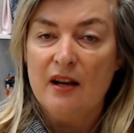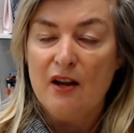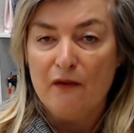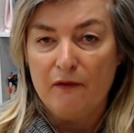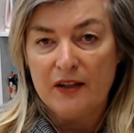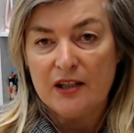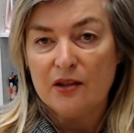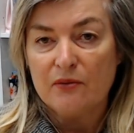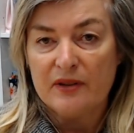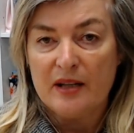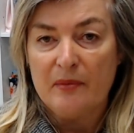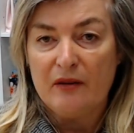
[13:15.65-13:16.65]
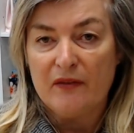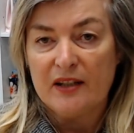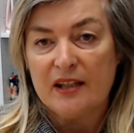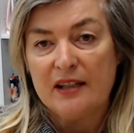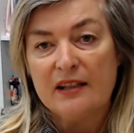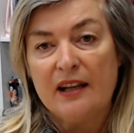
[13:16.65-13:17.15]
fitted or
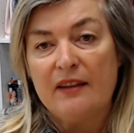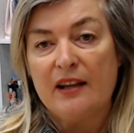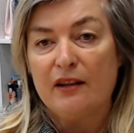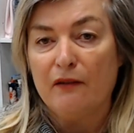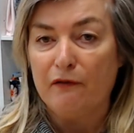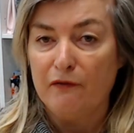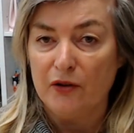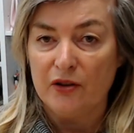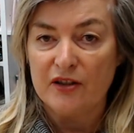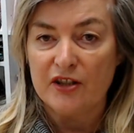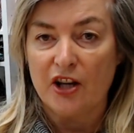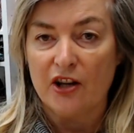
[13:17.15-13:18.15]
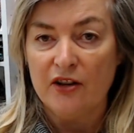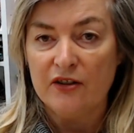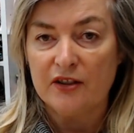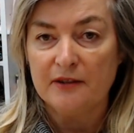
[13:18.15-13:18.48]
semi-fitted, and then a fuller skirt